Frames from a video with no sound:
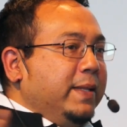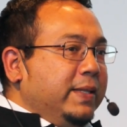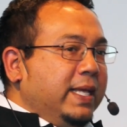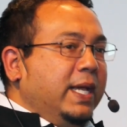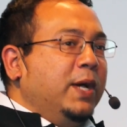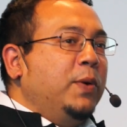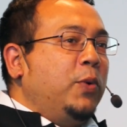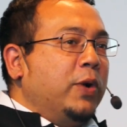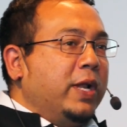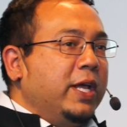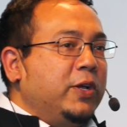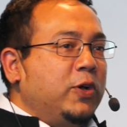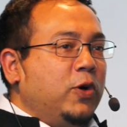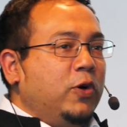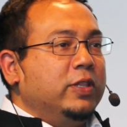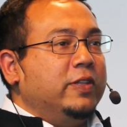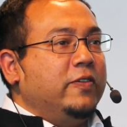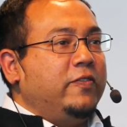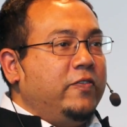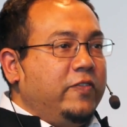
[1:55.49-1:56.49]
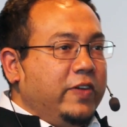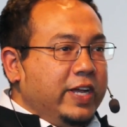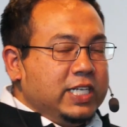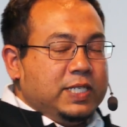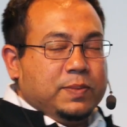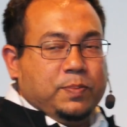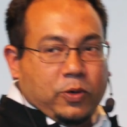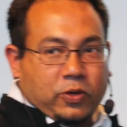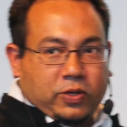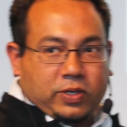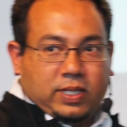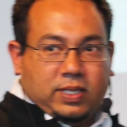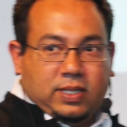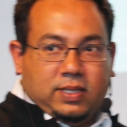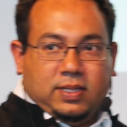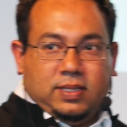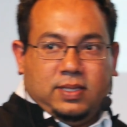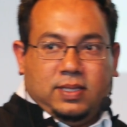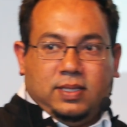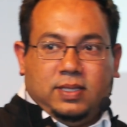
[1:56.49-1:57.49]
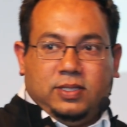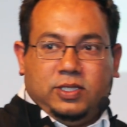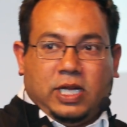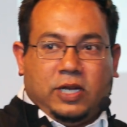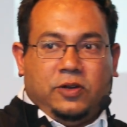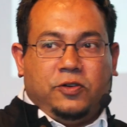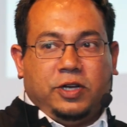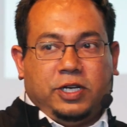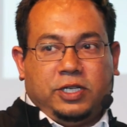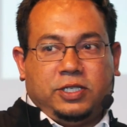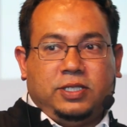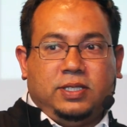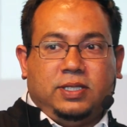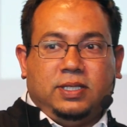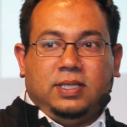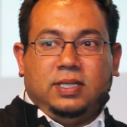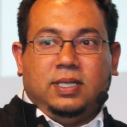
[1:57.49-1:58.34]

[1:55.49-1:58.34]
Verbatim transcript: They are what I call the Facebook generation.